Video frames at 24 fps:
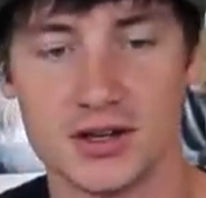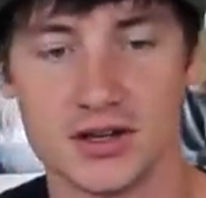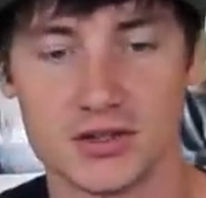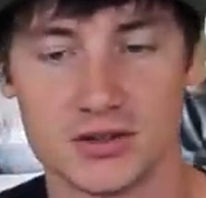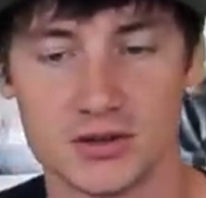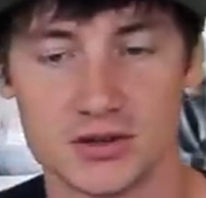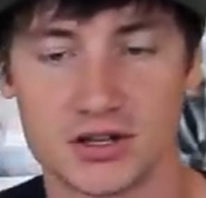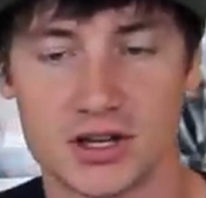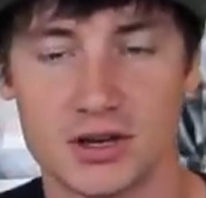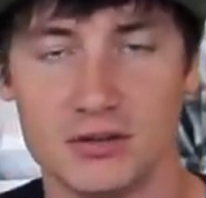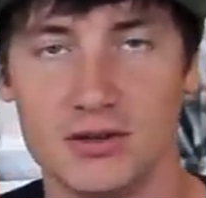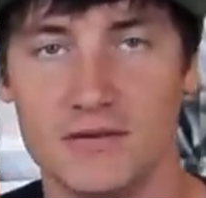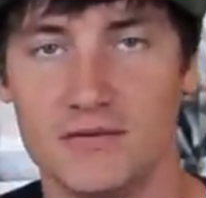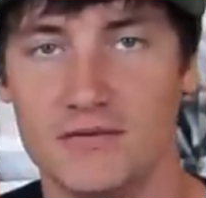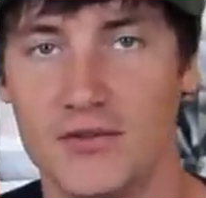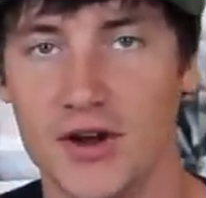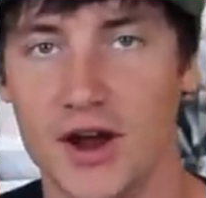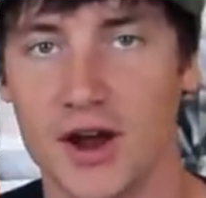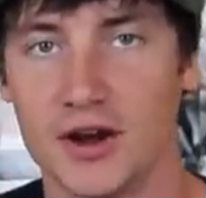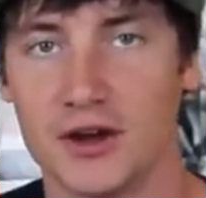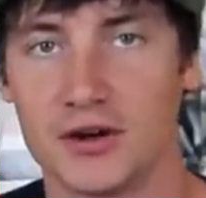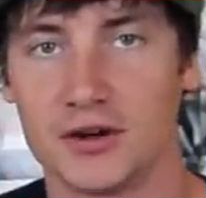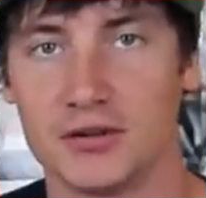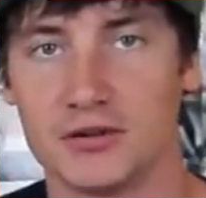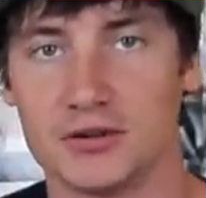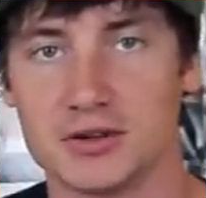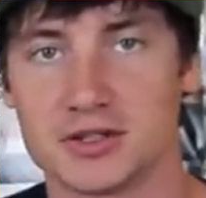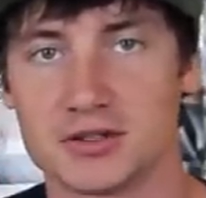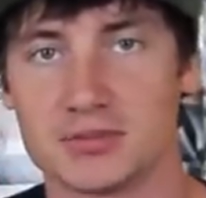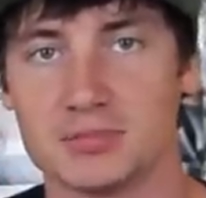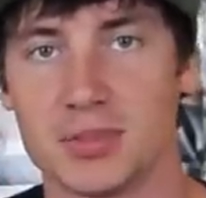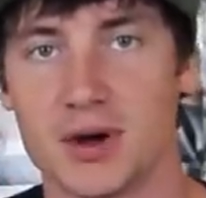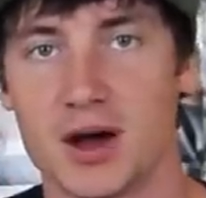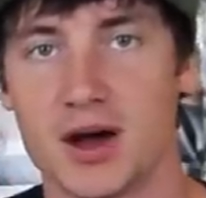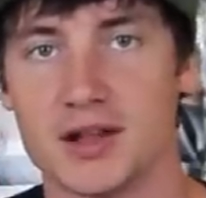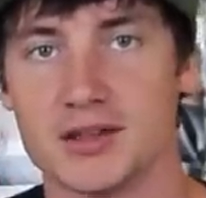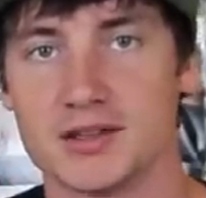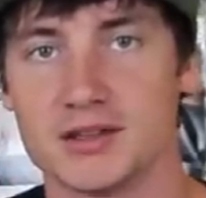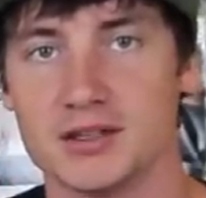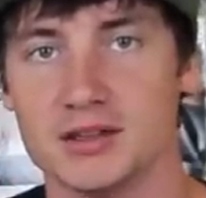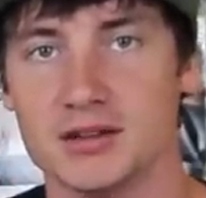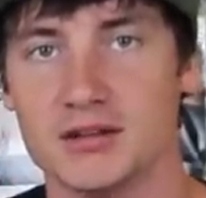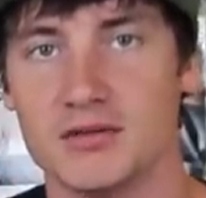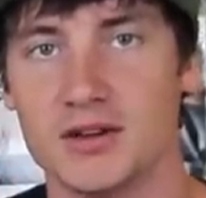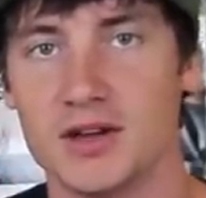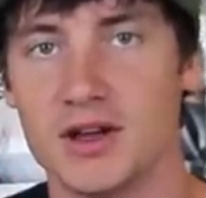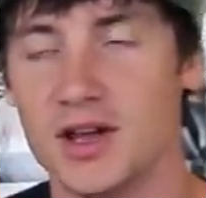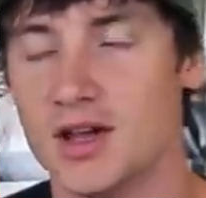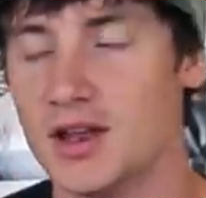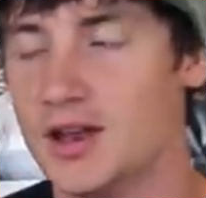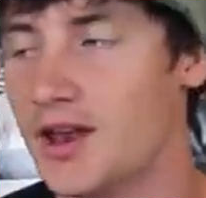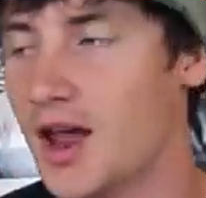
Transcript: So it's gonna be very responsive.